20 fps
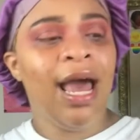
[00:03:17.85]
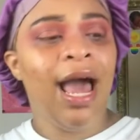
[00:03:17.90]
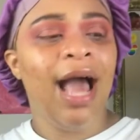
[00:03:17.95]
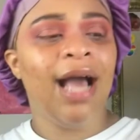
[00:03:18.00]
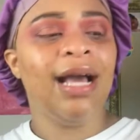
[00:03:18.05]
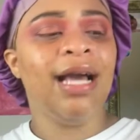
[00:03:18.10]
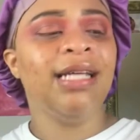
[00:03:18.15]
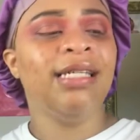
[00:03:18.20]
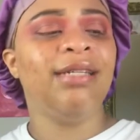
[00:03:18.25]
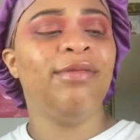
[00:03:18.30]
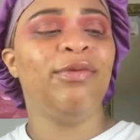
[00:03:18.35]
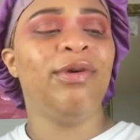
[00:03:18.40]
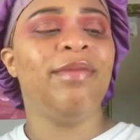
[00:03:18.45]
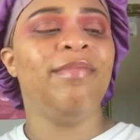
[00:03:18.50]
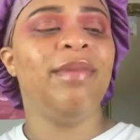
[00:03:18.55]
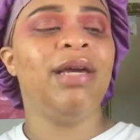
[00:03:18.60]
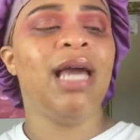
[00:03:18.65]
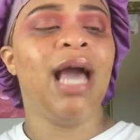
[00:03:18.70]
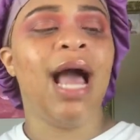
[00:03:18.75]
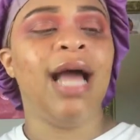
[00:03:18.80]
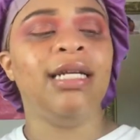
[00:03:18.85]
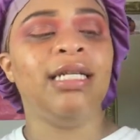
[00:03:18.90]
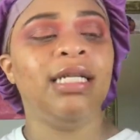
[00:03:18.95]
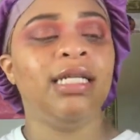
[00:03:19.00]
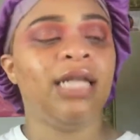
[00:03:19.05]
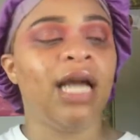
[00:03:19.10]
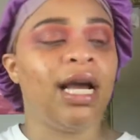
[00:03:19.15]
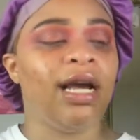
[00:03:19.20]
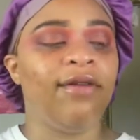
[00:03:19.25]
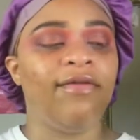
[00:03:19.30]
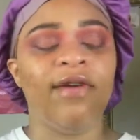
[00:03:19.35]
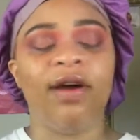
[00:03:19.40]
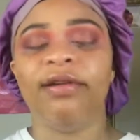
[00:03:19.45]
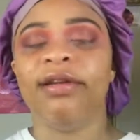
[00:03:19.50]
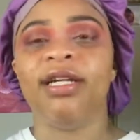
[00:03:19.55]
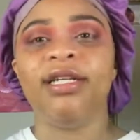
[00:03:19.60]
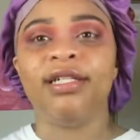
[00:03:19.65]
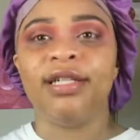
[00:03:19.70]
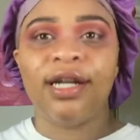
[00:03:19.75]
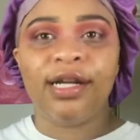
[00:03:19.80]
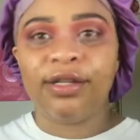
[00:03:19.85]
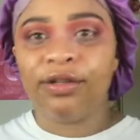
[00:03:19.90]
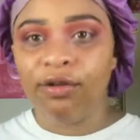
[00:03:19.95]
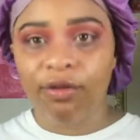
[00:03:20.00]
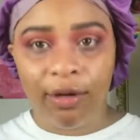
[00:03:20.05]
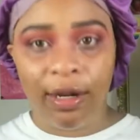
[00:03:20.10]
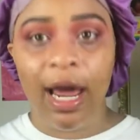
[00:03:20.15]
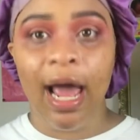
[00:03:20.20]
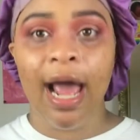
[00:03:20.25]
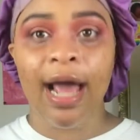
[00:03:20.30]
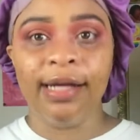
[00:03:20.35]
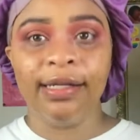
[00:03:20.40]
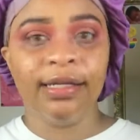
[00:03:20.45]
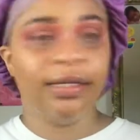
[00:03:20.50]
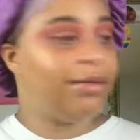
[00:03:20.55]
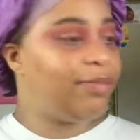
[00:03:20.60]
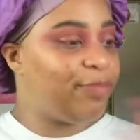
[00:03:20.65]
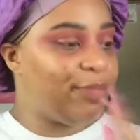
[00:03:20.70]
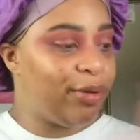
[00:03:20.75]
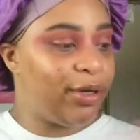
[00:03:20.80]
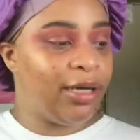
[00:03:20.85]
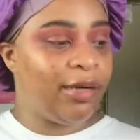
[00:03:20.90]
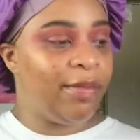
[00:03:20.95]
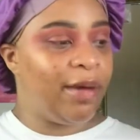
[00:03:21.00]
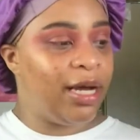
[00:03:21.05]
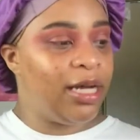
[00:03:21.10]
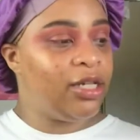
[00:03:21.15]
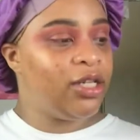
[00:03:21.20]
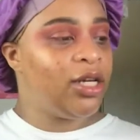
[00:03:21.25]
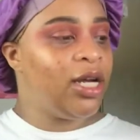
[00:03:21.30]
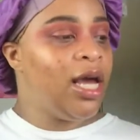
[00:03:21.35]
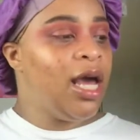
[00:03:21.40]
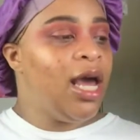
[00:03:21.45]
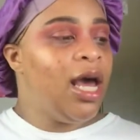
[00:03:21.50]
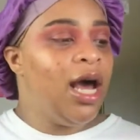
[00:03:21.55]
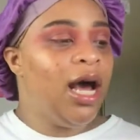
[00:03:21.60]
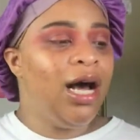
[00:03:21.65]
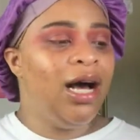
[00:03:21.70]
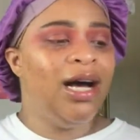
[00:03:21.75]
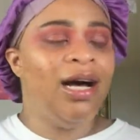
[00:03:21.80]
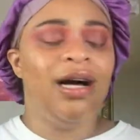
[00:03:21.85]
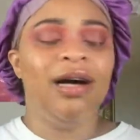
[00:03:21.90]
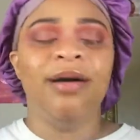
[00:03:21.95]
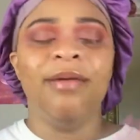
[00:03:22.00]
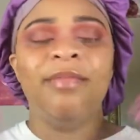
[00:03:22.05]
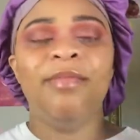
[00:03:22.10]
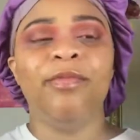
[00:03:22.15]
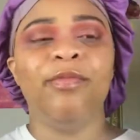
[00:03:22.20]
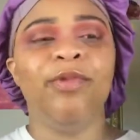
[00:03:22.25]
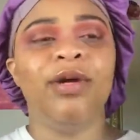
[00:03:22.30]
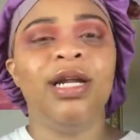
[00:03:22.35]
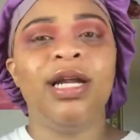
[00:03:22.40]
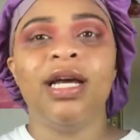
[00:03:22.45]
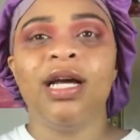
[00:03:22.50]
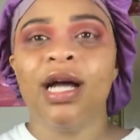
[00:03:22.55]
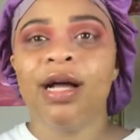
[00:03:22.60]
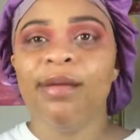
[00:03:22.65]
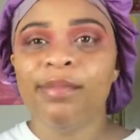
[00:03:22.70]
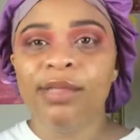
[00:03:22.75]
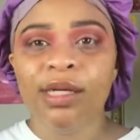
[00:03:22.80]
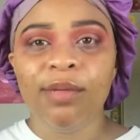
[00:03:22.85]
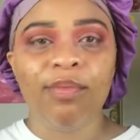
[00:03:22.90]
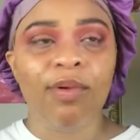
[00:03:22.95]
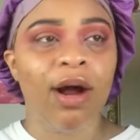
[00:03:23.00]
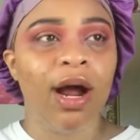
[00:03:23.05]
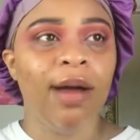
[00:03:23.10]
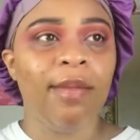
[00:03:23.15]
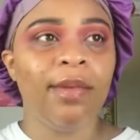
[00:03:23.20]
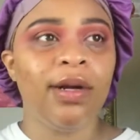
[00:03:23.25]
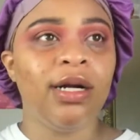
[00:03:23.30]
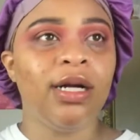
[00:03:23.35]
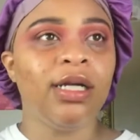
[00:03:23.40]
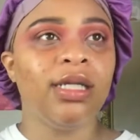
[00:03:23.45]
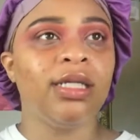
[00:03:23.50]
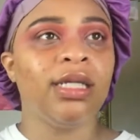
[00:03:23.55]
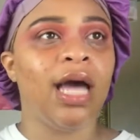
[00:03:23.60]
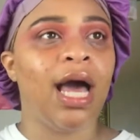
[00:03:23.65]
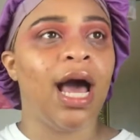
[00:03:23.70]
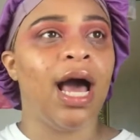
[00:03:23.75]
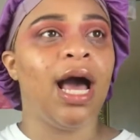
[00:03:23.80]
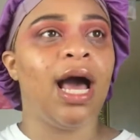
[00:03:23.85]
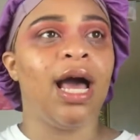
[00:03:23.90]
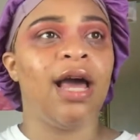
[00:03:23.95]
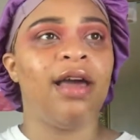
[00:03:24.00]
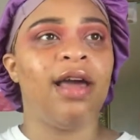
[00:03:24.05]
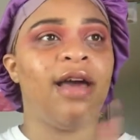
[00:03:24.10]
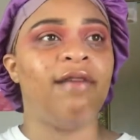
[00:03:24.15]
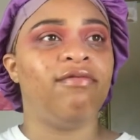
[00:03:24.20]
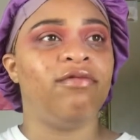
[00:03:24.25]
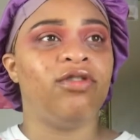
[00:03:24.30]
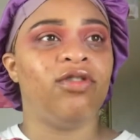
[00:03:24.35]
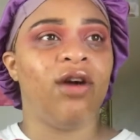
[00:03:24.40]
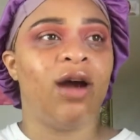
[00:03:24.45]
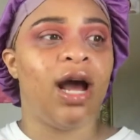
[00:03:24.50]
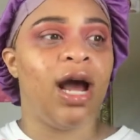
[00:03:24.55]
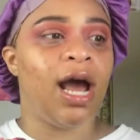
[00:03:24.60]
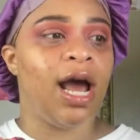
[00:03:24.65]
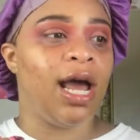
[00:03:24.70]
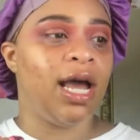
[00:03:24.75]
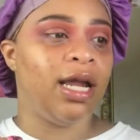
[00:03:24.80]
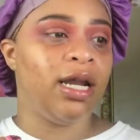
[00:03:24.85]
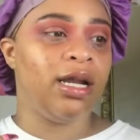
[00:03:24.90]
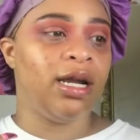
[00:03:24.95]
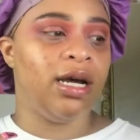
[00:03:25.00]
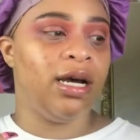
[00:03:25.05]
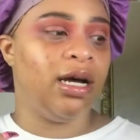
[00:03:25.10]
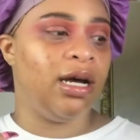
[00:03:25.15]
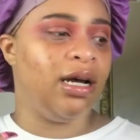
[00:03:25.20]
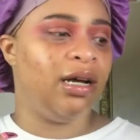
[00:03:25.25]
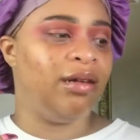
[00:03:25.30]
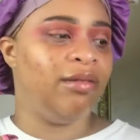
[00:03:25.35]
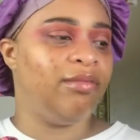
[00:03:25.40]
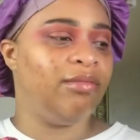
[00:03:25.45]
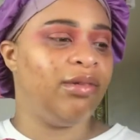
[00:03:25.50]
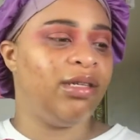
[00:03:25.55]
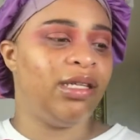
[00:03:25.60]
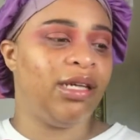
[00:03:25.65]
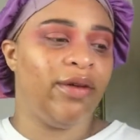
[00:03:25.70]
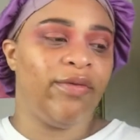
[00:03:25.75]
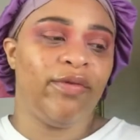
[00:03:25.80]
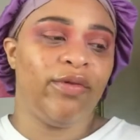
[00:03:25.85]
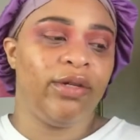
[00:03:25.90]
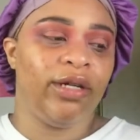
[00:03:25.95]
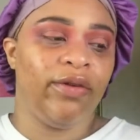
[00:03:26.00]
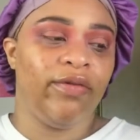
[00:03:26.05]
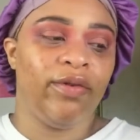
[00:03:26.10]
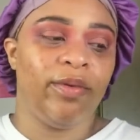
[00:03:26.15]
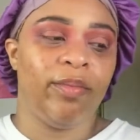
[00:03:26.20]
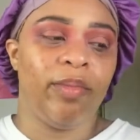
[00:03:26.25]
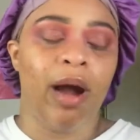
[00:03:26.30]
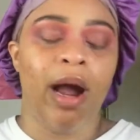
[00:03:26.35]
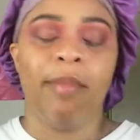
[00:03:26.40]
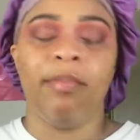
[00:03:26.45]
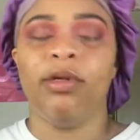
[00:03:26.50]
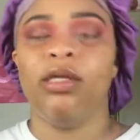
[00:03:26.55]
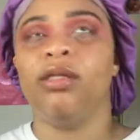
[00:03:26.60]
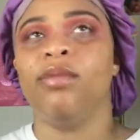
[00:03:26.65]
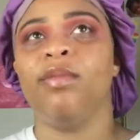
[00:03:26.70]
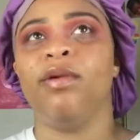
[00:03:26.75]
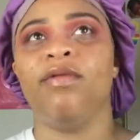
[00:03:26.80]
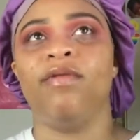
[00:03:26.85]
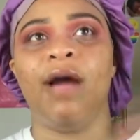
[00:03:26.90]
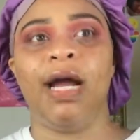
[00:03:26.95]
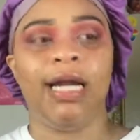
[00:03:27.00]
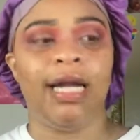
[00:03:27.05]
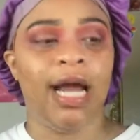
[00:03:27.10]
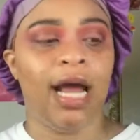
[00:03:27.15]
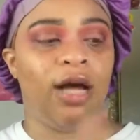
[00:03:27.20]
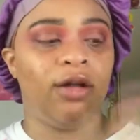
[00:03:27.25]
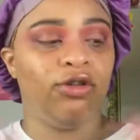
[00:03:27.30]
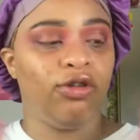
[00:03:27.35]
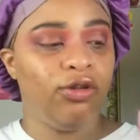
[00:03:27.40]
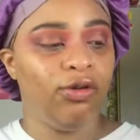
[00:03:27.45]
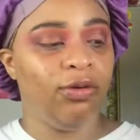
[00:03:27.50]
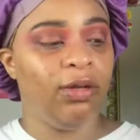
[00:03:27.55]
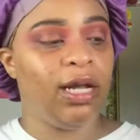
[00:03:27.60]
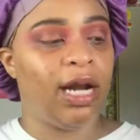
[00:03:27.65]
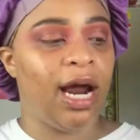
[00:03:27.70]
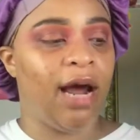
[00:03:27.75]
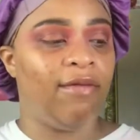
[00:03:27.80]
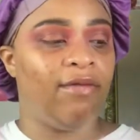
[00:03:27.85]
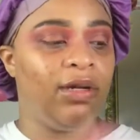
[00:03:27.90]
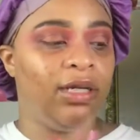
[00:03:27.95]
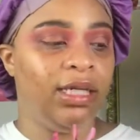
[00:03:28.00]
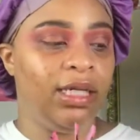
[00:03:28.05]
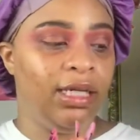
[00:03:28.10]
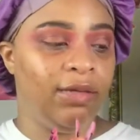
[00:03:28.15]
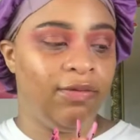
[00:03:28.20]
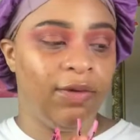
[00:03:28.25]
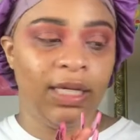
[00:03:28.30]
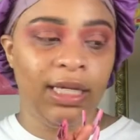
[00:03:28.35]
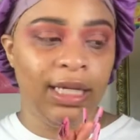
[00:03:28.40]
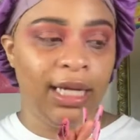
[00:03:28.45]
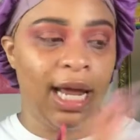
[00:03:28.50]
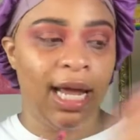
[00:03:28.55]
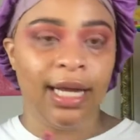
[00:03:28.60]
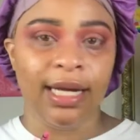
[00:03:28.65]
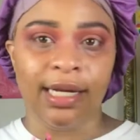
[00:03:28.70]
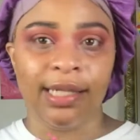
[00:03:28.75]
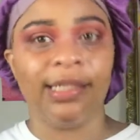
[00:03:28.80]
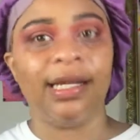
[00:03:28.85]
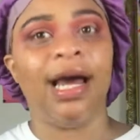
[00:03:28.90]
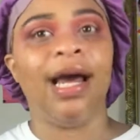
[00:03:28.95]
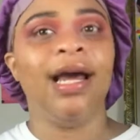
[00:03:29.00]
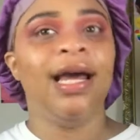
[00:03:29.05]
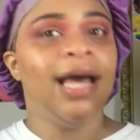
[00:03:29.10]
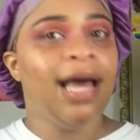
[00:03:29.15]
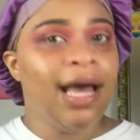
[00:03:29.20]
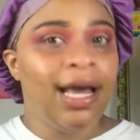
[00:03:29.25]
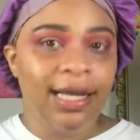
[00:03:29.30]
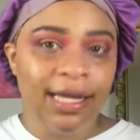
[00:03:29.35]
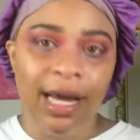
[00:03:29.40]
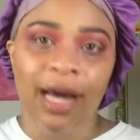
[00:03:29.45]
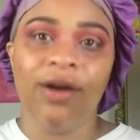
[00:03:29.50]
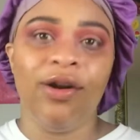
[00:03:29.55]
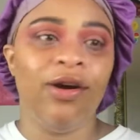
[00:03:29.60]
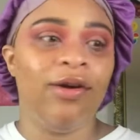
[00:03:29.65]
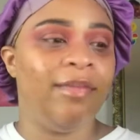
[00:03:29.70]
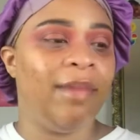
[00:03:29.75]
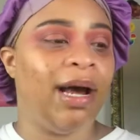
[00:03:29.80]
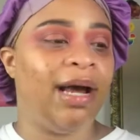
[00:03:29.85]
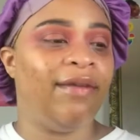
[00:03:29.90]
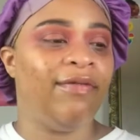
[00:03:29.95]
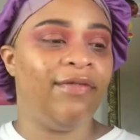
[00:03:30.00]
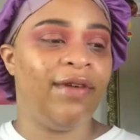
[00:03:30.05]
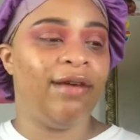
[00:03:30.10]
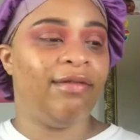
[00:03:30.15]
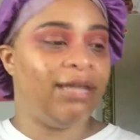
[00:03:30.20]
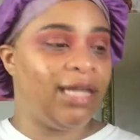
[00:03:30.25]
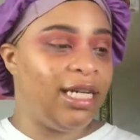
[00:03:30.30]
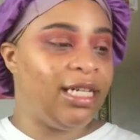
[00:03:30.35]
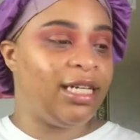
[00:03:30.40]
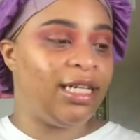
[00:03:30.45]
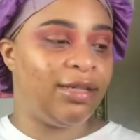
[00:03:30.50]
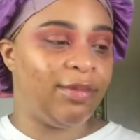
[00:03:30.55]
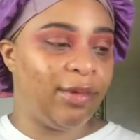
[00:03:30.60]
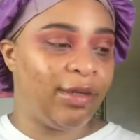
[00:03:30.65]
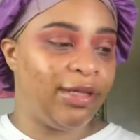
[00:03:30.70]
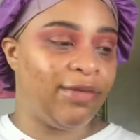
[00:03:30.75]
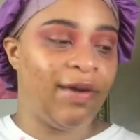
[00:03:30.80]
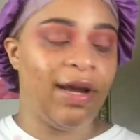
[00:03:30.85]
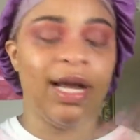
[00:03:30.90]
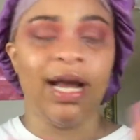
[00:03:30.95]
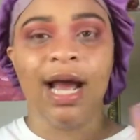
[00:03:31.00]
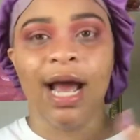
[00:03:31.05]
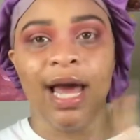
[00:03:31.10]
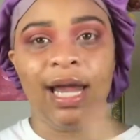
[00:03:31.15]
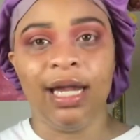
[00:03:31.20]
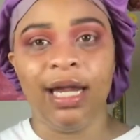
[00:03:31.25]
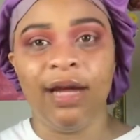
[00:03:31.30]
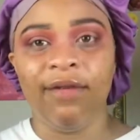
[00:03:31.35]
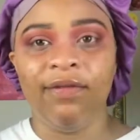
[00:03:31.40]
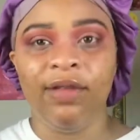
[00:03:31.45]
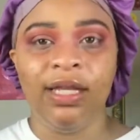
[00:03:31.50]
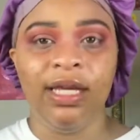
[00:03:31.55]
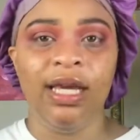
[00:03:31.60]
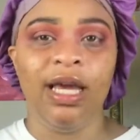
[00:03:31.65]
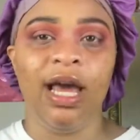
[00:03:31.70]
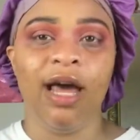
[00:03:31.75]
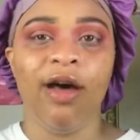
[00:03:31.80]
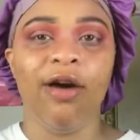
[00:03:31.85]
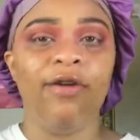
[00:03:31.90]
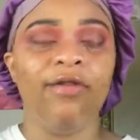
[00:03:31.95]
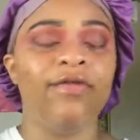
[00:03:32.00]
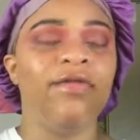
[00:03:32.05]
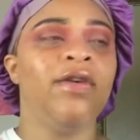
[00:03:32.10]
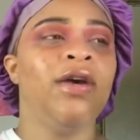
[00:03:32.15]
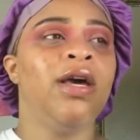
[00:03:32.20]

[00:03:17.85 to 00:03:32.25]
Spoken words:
I guess with me, I just like a foundation that's gonna last, pretty much. When it comes to primers, I have tried several different primers, but right now, two that I really like, because I got all my foundations mostly right here. I love the e.l.f.